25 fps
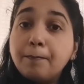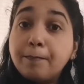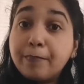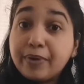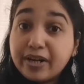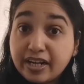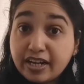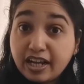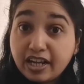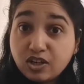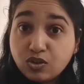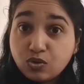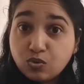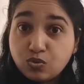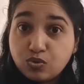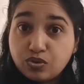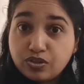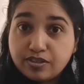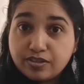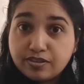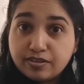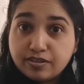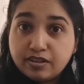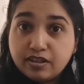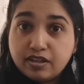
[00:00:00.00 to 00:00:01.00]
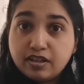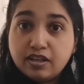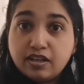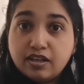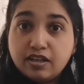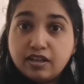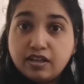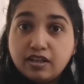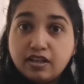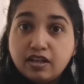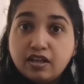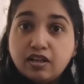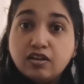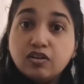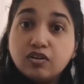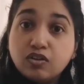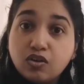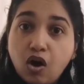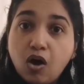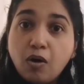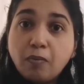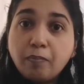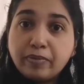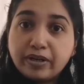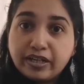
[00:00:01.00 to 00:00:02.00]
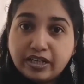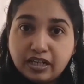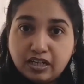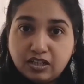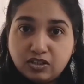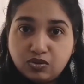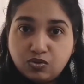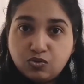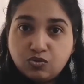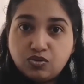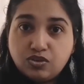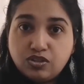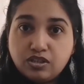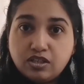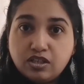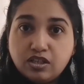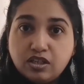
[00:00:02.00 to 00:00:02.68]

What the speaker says: Potatoes. Raw potatoes,